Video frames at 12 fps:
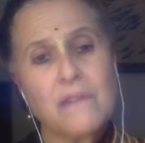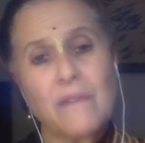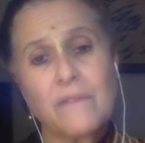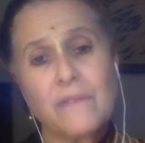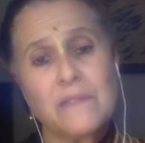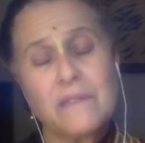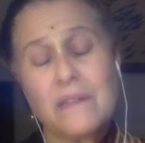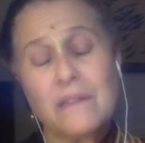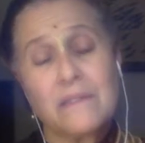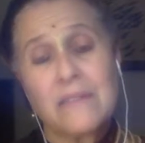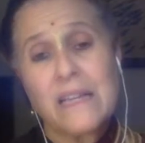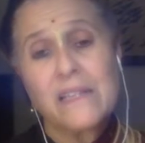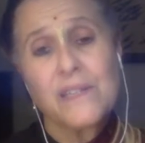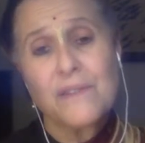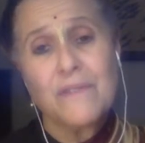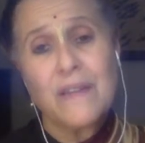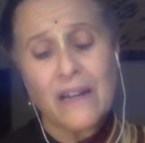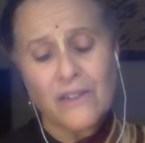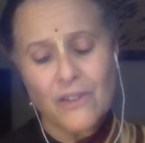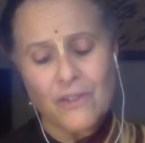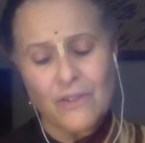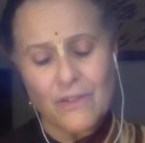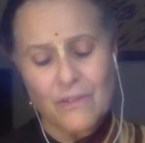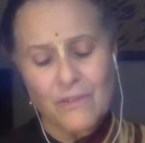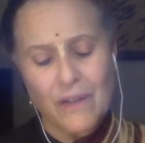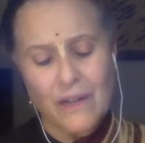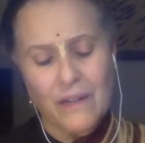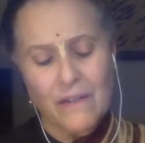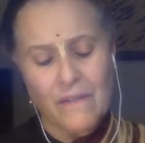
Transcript: of a taste of nectar, right?